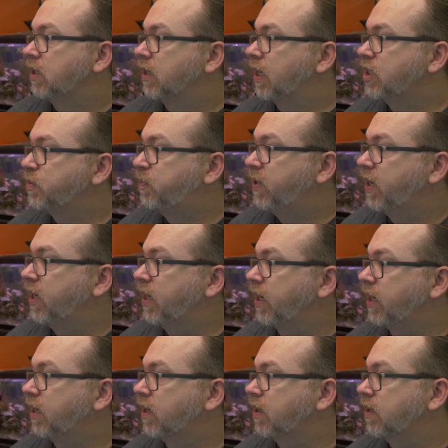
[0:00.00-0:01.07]
let's pick
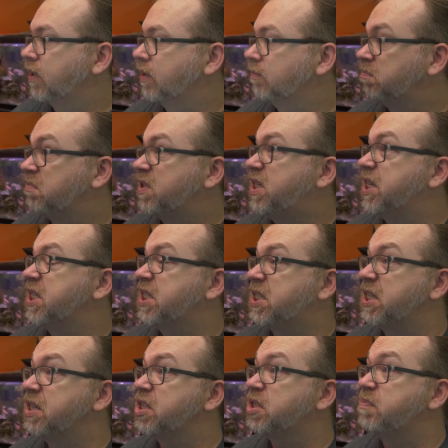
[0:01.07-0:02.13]

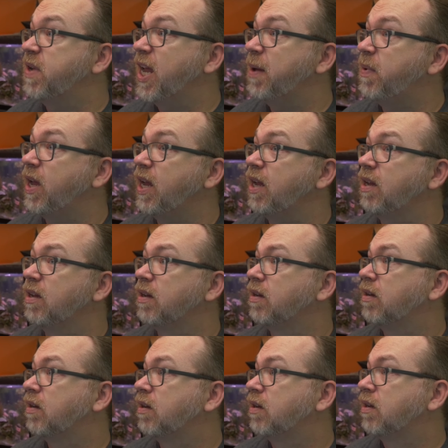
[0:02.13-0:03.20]
distance, maybe.
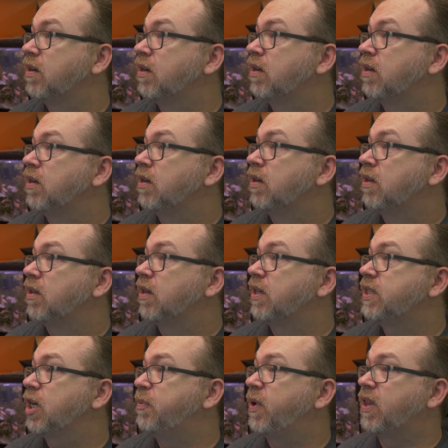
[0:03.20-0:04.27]
Let's
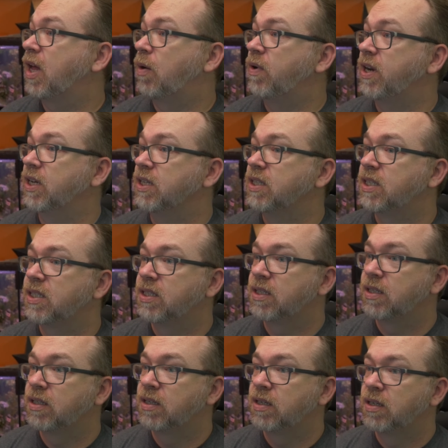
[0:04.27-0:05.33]
see how big that one is.
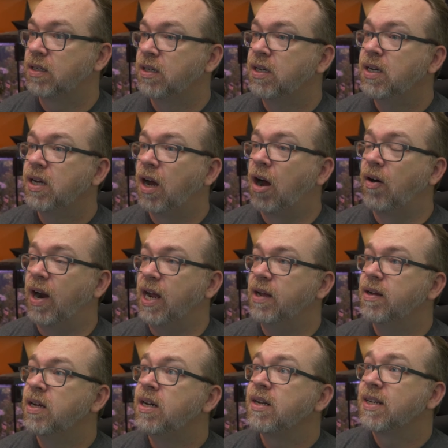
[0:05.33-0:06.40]
All right.
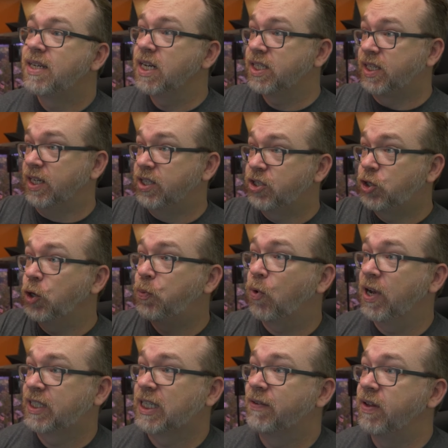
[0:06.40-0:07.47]
Distance
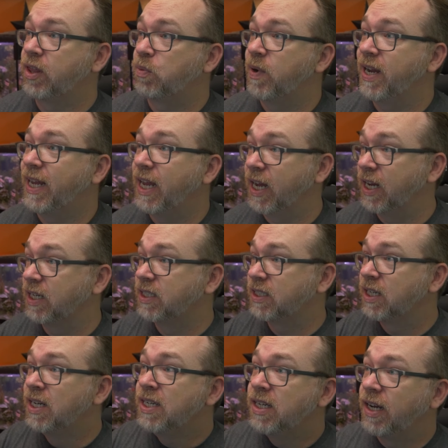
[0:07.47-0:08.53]
2.73 gigs.
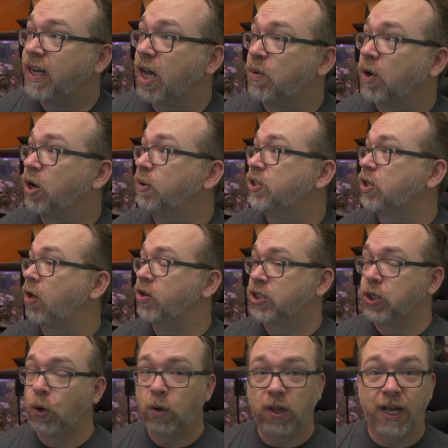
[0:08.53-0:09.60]
Again, we're going to install this
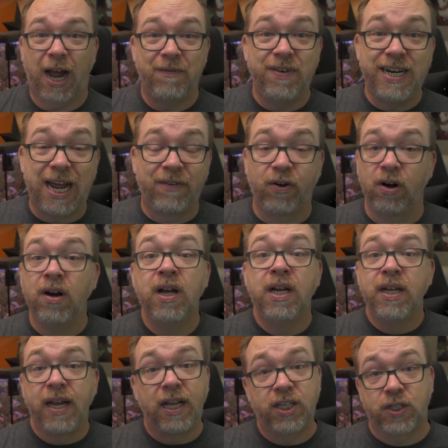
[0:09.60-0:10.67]
locally. I've never
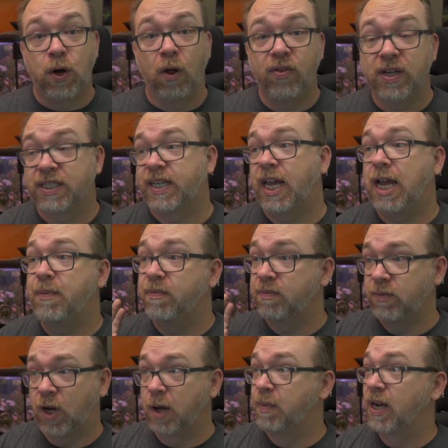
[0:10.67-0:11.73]
installed this game
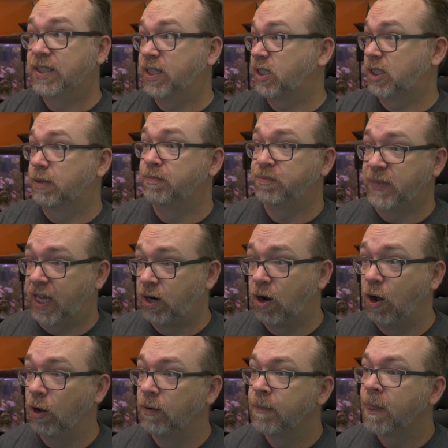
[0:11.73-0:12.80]
on my system at
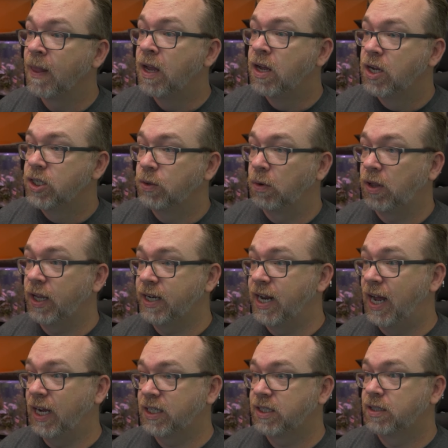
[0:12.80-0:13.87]
all. We'll click
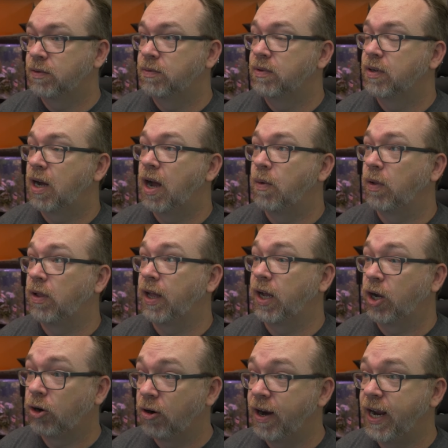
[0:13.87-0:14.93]
next. Uh, we'll click
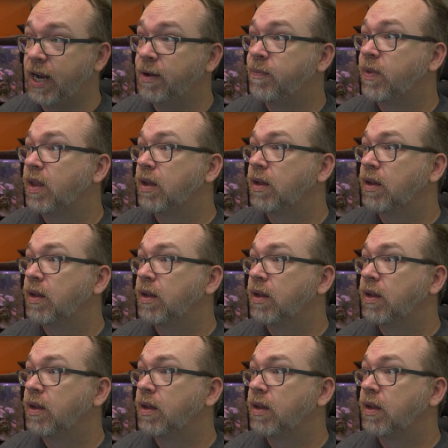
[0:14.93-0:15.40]
agree.